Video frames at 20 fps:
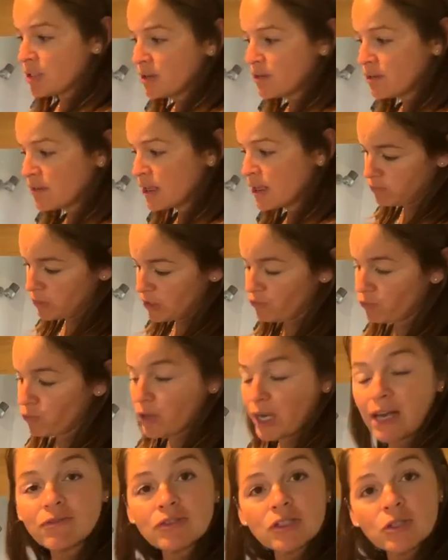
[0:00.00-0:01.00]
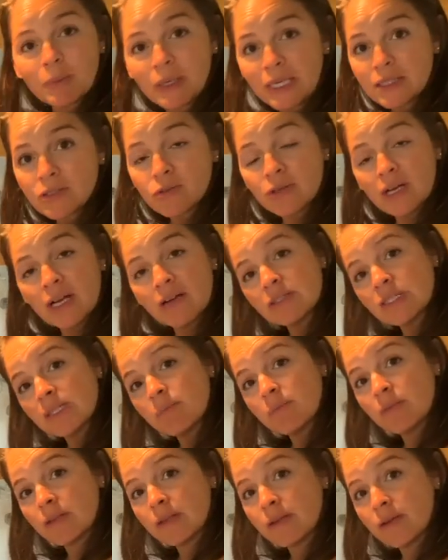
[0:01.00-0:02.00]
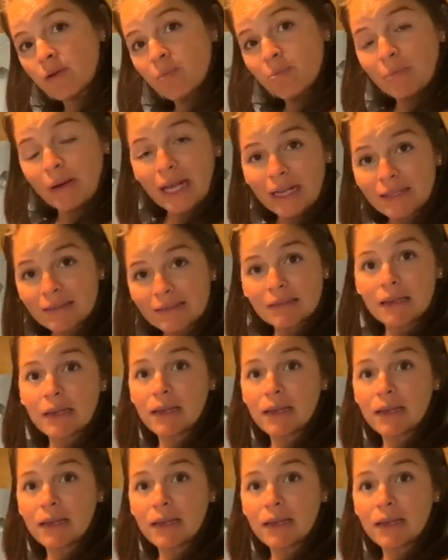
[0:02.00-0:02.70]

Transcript: I think if you have space to have something compact